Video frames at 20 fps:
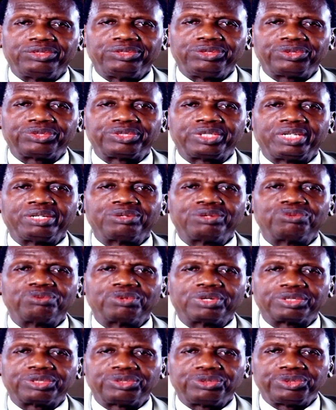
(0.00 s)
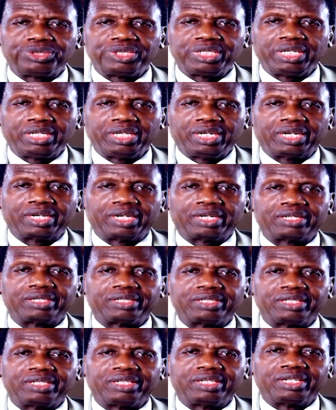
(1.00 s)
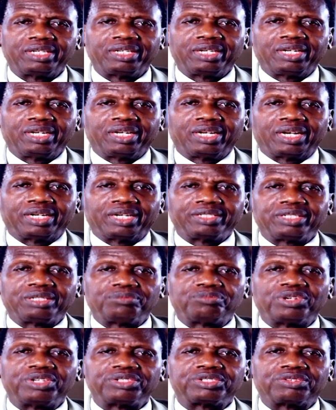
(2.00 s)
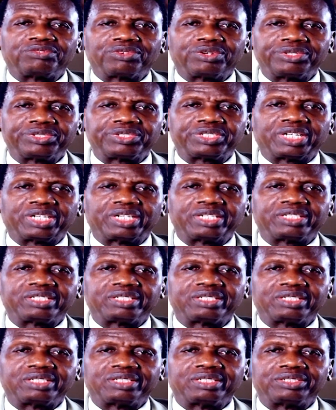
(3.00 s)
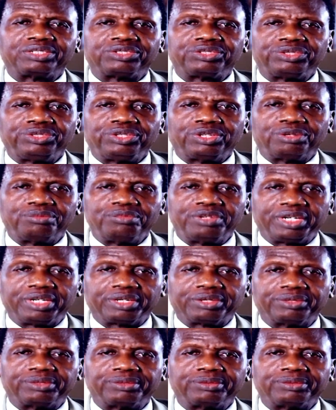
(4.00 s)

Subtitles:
using what you see here as a point of contact for your miracle.